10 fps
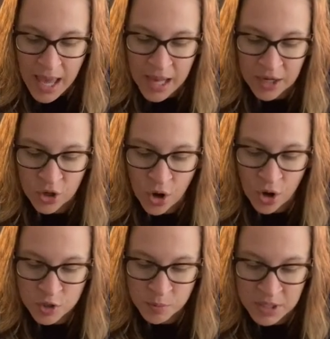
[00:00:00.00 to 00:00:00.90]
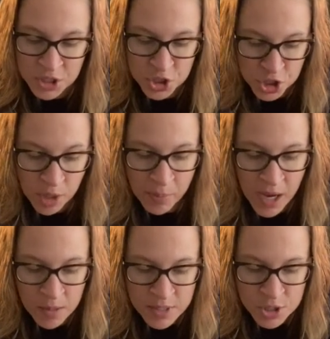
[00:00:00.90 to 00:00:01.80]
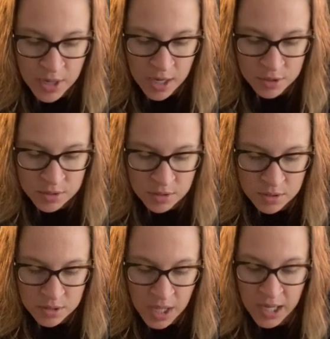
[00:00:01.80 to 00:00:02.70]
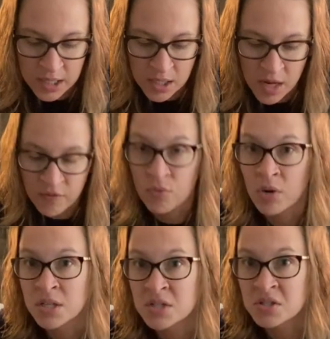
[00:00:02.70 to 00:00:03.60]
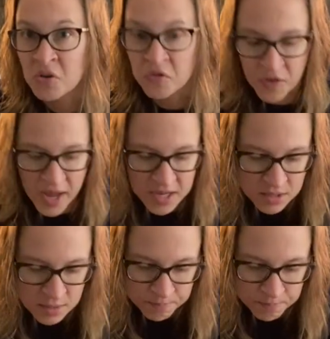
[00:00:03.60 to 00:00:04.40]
and caused me to jump out of my trousers. I had never run so fast.